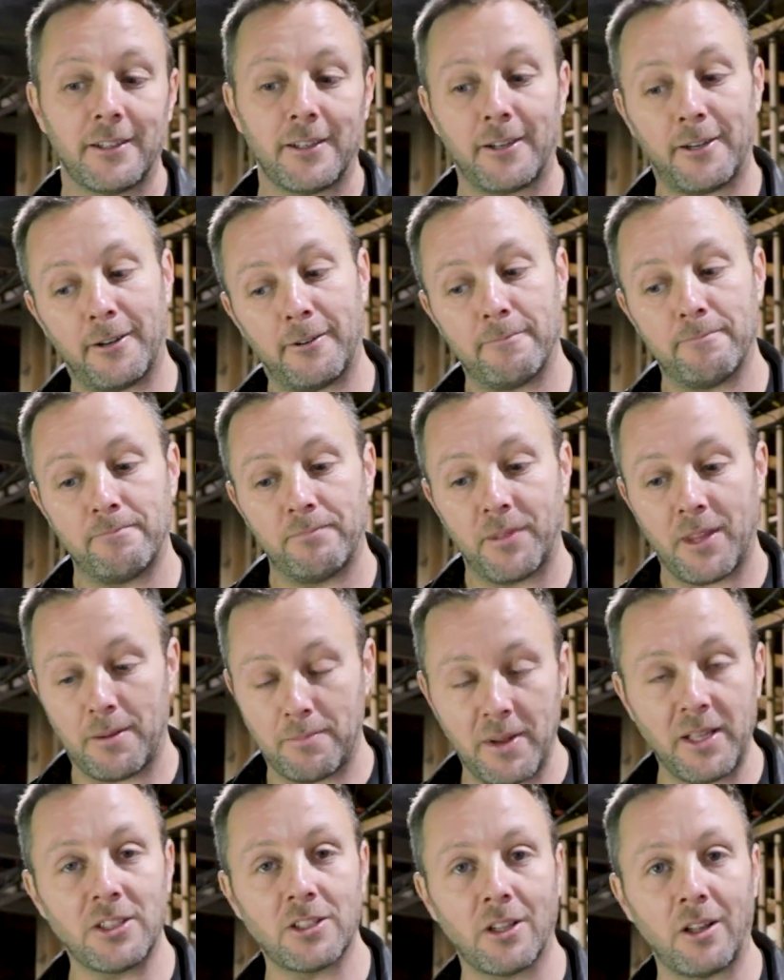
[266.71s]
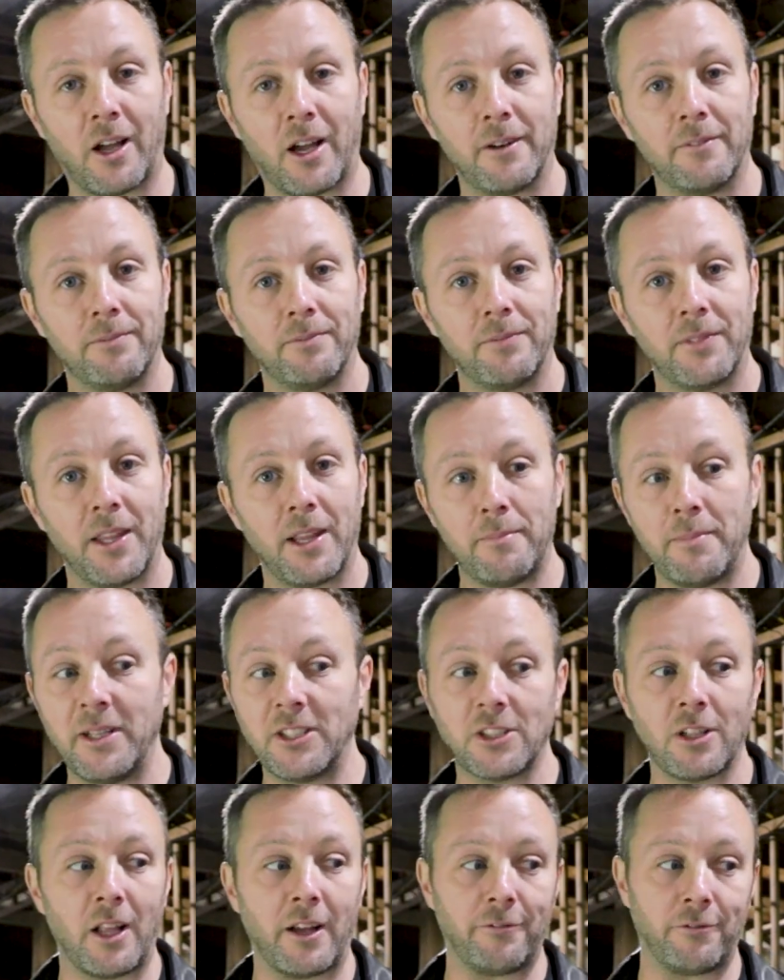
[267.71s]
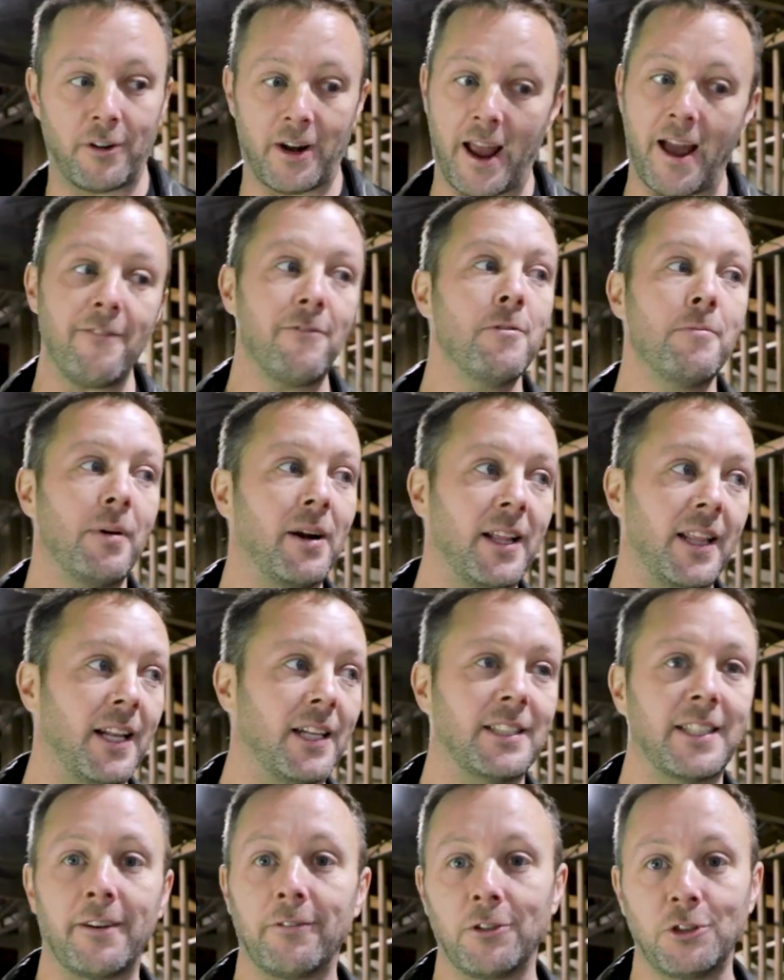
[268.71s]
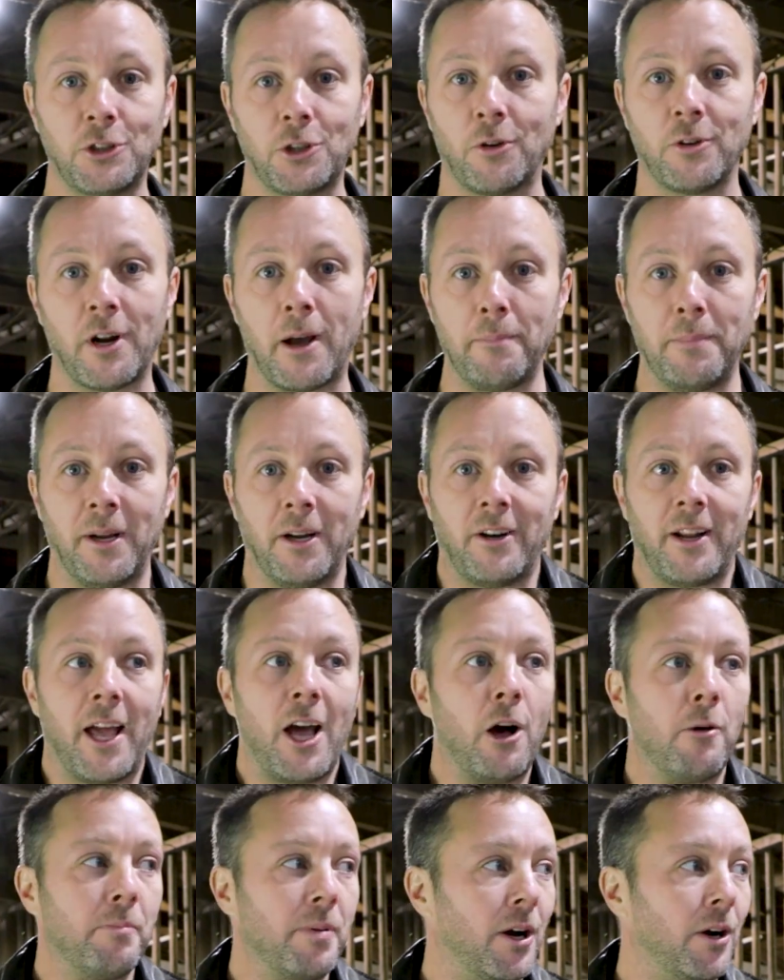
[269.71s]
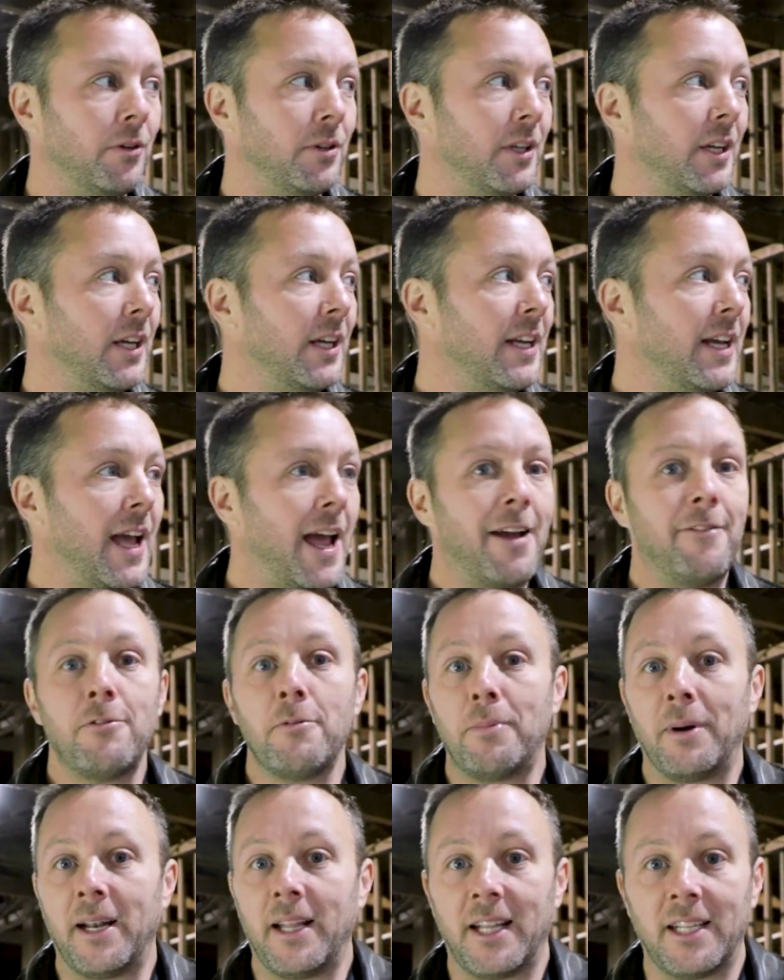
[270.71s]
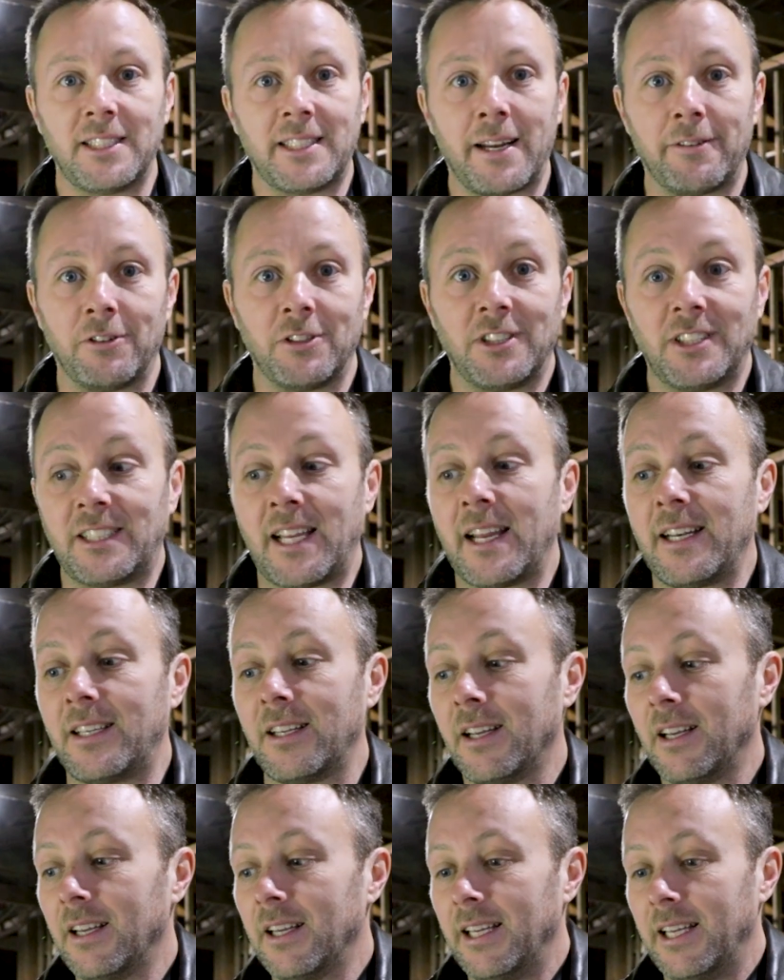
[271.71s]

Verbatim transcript: Um, it means a lot. It means a lot for everybody that has ever shown up here to help out, everybody that has ever sent